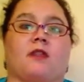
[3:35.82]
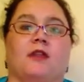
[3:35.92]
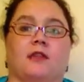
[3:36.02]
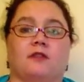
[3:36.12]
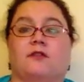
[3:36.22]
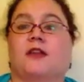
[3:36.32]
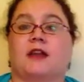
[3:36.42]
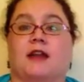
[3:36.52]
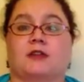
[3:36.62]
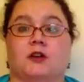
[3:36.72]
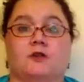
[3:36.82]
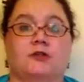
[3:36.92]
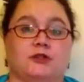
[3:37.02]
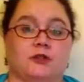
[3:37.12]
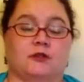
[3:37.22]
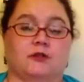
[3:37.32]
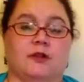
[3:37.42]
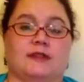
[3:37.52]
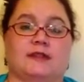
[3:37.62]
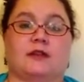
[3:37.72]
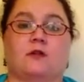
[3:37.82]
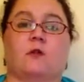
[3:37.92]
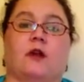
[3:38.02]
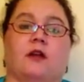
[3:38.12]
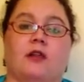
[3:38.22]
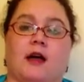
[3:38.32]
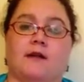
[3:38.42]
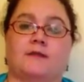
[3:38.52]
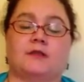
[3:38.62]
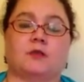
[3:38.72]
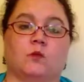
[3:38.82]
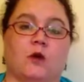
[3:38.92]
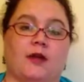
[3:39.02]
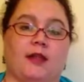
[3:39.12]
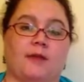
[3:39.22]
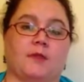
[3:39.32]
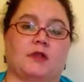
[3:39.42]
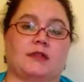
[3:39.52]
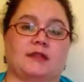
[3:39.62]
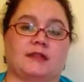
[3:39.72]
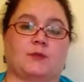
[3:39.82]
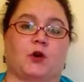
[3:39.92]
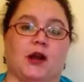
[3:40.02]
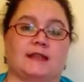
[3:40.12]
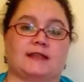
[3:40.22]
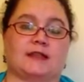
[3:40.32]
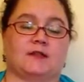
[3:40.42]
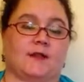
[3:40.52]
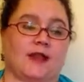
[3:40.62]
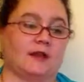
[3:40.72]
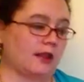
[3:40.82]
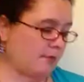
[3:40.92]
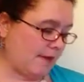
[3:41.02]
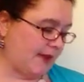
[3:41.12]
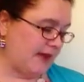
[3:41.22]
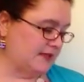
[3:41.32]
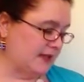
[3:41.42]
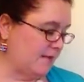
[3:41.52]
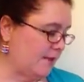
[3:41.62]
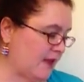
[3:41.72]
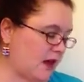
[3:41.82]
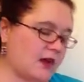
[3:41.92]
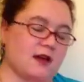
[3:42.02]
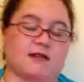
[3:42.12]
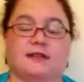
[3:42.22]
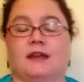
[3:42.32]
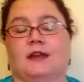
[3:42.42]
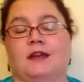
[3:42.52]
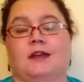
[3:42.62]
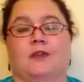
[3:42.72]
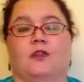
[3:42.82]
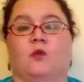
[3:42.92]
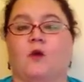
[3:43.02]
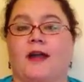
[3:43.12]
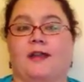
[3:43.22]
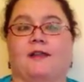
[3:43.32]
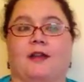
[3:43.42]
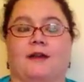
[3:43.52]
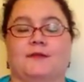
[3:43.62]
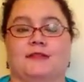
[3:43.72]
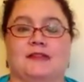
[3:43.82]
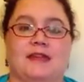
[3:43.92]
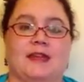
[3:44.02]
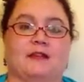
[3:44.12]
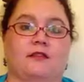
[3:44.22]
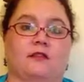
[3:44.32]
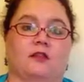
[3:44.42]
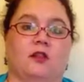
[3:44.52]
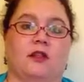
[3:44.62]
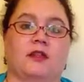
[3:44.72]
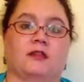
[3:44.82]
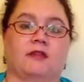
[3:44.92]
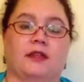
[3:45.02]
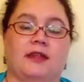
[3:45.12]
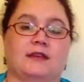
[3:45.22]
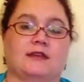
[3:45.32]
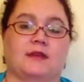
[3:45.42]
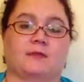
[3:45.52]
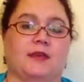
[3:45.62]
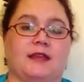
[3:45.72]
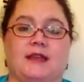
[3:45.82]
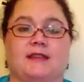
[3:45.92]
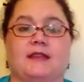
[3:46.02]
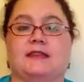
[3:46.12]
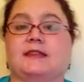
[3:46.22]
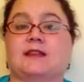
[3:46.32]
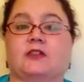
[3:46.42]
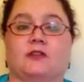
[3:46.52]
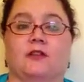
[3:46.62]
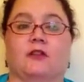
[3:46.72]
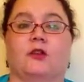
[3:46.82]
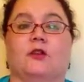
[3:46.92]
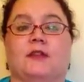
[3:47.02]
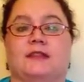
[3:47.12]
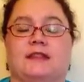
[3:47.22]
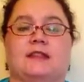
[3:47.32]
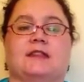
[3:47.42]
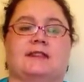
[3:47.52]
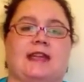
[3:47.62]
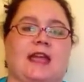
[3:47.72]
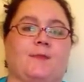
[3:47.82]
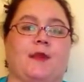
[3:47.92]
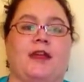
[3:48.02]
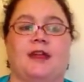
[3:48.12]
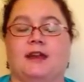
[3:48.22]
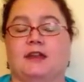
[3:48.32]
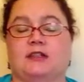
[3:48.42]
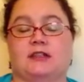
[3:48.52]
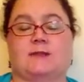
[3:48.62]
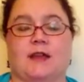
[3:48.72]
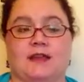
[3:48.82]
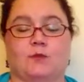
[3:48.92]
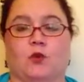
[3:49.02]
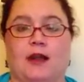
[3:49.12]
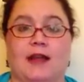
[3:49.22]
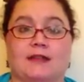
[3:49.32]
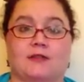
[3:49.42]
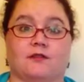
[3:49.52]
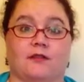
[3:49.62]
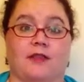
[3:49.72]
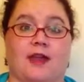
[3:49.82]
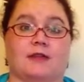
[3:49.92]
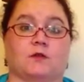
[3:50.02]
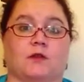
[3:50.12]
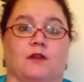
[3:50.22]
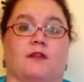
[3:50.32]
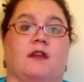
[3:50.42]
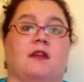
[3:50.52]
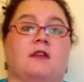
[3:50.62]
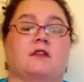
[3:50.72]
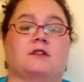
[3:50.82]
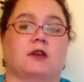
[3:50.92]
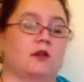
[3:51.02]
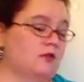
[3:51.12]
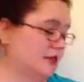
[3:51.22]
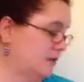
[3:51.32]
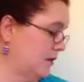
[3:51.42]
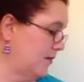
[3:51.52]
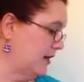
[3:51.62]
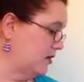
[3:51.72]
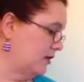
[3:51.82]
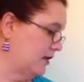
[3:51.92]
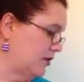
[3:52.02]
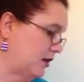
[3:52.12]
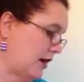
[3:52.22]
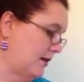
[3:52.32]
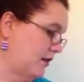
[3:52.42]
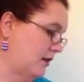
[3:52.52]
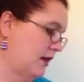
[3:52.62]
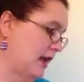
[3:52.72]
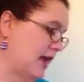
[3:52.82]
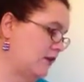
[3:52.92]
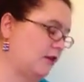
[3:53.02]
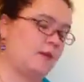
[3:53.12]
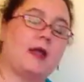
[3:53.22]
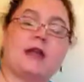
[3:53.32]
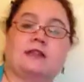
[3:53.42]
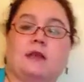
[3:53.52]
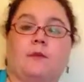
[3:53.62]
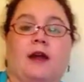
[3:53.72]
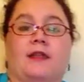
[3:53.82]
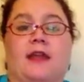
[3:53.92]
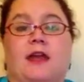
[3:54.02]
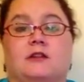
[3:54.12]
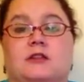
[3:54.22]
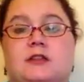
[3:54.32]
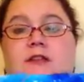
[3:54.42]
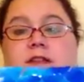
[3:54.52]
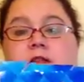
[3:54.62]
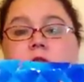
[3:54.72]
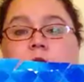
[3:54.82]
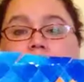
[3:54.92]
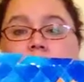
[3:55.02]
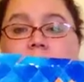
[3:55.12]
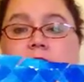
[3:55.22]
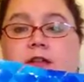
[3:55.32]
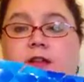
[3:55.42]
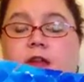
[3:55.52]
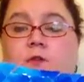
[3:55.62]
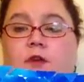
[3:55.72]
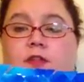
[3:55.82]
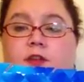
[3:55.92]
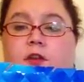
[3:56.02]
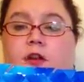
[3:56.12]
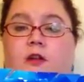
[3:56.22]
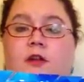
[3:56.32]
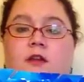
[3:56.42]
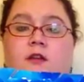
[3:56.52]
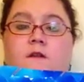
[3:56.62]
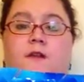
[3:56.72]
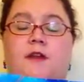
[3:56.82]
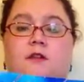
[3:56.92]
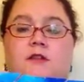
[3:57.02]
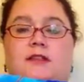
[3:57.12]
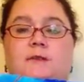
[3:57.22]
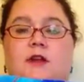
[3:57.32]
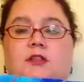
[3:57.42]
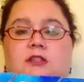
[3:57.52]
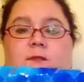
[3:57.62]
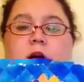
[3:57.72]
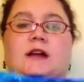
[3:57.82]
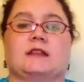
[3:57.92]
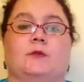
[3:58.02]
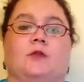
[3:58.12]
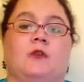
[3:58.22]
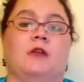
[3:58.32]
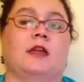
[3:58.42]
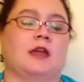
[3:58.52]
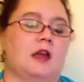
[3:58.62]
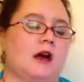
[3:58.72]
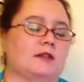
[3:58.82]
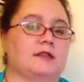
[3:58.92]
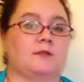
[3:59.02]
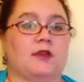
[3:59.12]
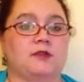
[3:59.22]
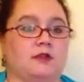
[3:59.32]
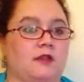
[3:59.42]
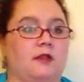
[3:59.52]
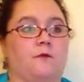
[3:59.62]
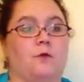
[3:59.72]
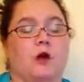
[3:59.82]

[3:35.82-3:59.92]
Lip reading: the other thing I don't do is I don't wear gloves while I'm in this process of handling my painting, because the white gloves, they get little lint and they stick to the glue and they stick to the tape, and it just makes more hassle than that's worth. So just want to make sure that you try to handle your painting by the edges when you're handling it with your fingers as much as possible. Also make sure that you've